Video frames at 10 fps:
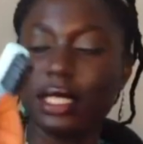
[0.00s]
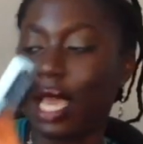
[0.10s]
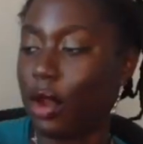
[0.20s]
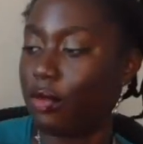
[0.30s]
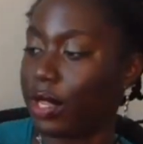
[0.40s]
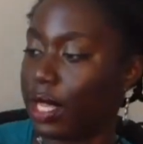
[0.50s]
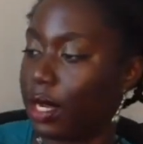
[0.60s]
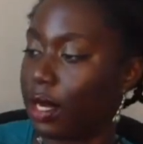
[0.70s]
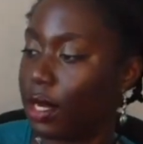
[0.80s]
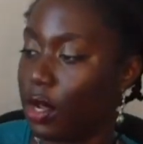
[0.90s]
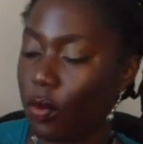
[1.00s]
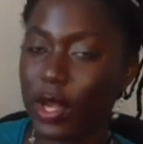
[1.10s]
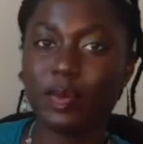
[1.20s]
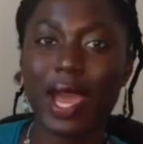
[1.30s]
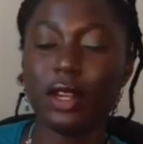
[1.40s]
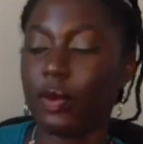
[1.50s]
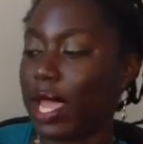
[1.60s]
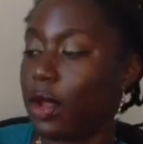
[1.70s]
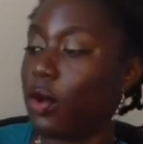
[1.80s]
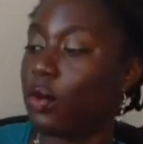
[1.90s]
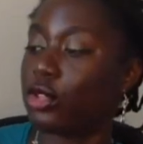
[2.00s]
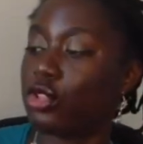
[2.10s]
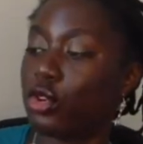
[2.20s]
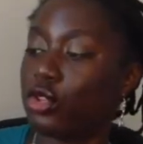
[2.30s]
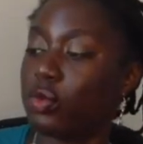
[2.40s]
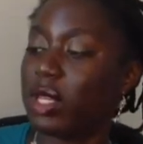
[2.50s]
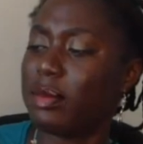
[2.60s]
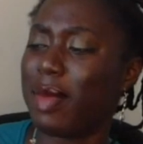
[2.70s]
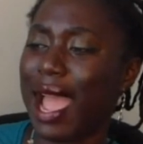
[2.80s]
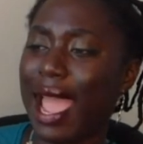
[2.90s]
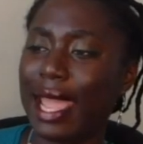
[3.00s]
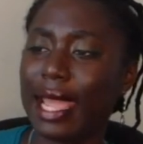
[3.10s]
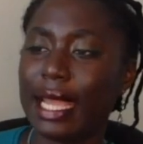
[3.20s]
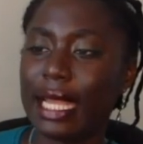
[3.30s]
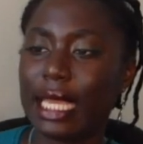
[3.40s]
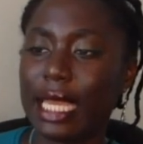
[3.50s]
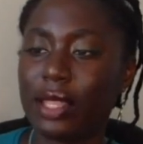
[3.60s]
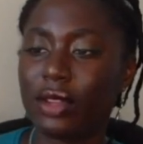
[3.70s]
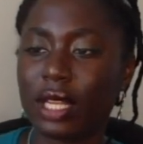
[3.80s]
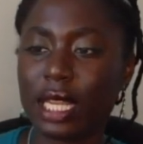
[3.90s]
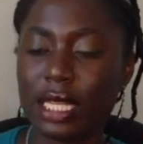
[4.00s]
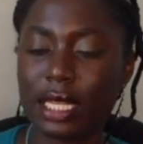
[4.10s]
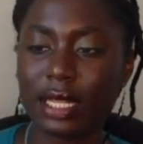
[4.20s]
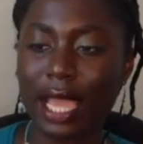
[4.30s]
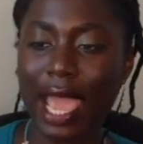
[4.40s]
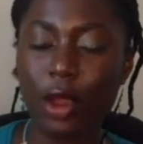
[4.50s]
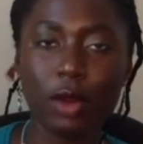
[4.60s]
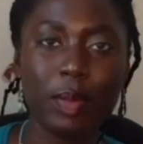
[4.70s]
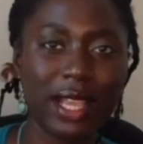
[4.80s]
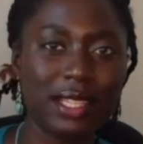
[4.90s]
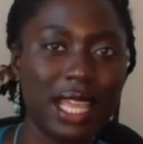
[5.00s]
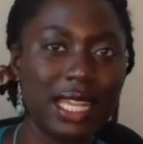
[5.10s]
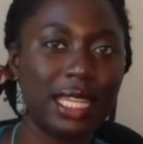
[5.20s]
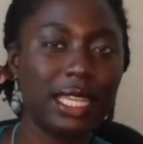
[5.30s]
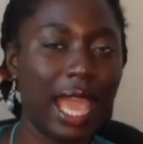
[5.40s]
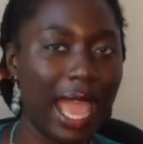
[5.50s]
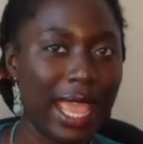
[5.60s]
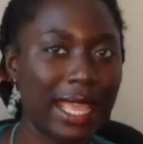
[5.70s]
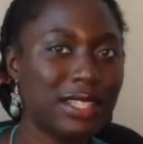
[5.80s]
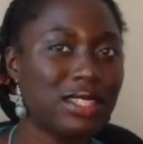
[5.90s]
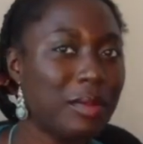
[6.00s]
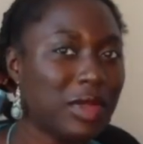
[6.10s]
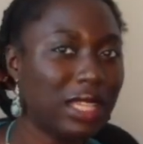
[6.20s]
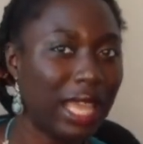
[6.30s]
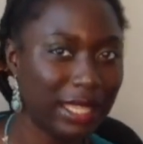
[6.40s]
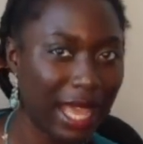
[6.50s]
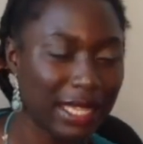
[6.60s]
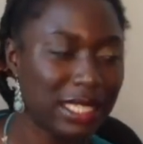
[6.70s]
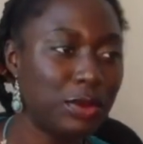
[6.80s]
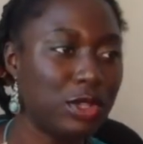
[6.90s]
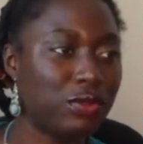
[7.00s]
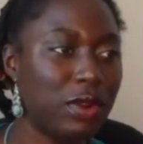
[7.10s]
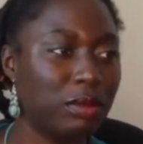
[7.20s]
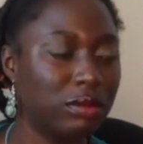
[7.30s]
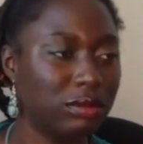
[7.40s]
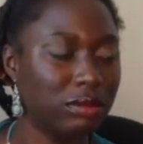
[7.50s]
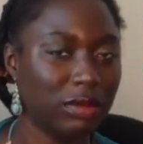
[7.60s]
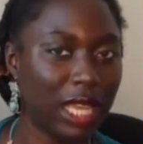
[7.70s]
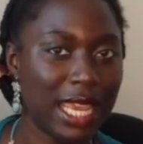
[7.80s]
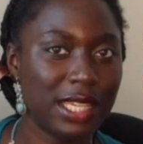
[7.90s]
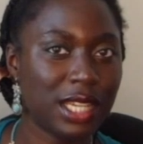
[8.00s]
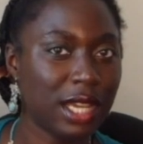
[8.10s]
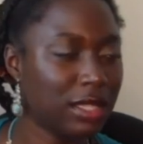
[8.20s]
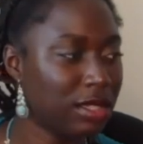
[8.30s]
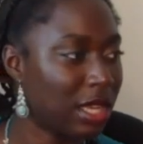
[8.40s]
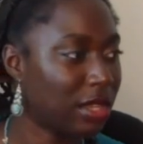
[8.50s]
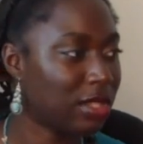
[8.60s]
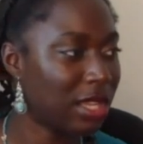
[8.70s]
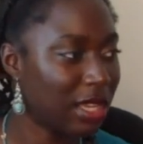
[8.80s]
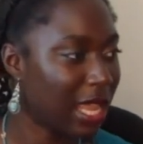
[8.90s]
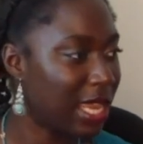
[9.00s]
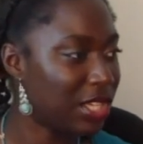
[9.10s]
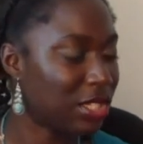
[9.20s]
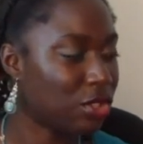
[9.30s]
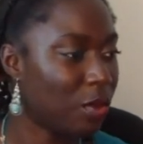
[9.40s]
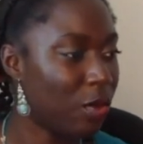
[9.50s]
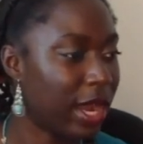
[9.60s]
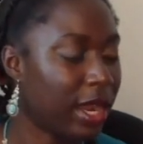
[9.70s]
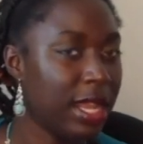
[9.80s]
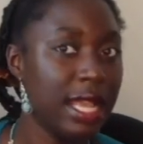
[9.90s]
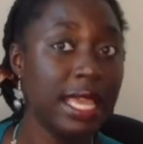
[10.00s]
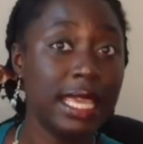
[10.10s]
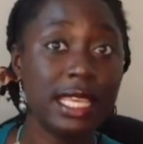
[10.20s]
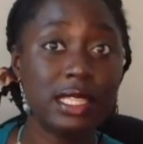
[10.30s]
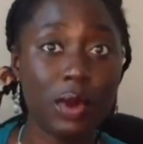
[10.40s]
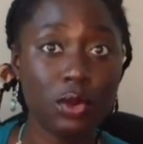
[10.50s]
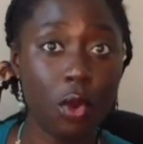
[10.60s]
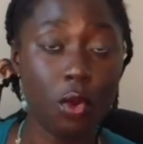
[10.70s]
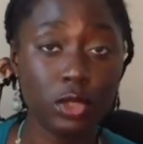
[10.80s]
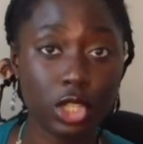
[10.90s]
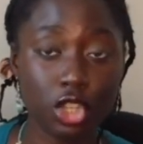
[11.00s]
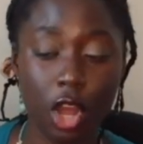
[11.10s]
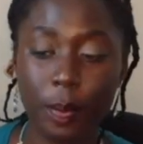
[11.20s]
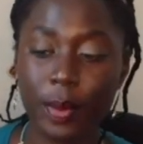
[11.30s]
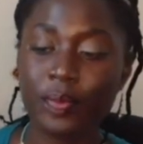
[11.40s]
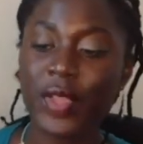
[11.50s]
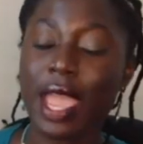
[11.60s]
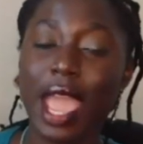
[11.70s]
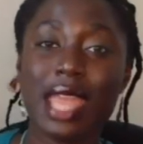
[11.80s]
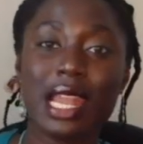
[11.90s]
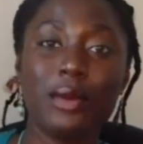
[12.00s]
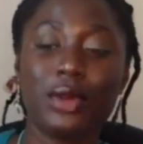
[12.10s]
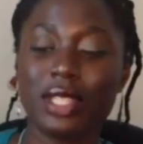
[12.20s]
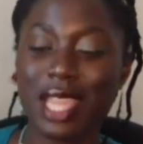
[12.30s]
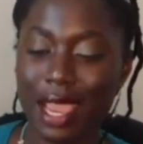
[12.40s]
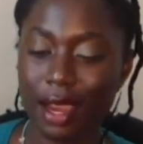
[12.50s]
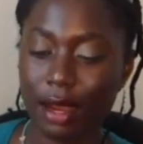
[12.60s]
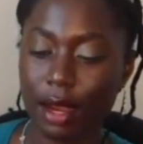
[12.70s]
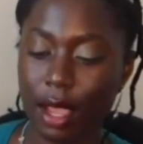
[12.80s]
over here, which by the way was sold to me by either an Indian guy or a Pakistani guy, something like that. He was from Asia, Southern Asia somewhere. He's the one who owned the shop, and I was there.